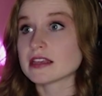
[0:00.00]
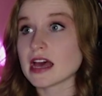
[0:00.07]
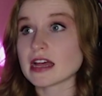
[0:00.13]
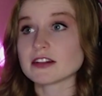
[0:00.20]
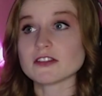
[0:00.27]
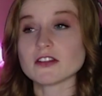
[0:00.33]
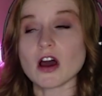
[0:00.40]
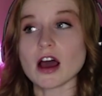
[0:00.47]
Yeah,
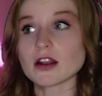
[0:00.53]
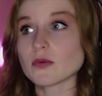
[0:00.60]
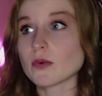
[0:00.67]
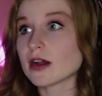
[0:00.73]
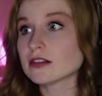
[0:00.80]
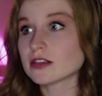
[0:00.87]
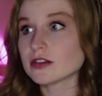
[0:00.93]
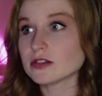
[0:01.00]
not a
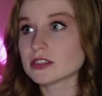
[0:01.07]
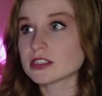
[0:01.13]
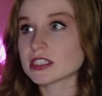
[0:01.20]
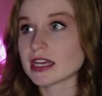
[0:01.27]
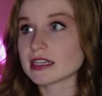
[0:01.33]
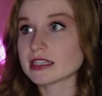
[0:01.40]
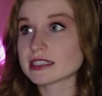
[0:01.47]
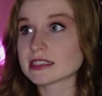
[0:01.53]
wild goose
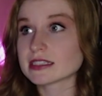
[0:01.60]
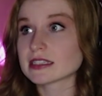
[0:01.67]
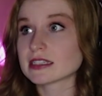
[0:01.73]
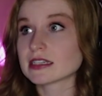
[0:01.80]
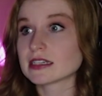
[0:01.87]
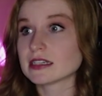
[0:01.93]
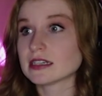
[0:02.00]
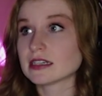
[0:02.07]
chase. Welcome to the party,
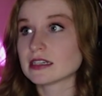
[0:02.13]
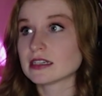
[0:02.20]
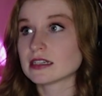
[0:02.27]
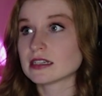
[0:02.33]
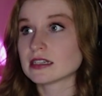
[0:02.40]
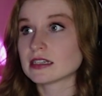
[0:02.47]
pal.